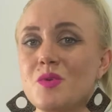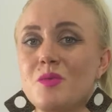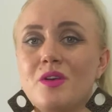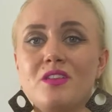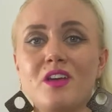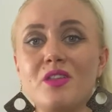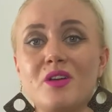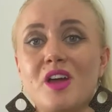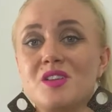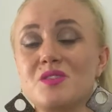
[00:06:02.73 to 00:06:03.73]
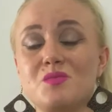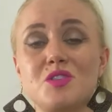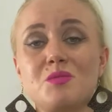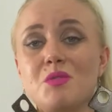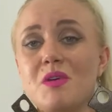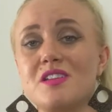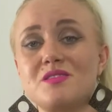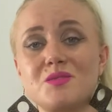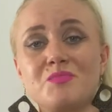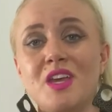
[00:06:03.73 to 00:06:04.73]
one way or the other. I just wish them the best.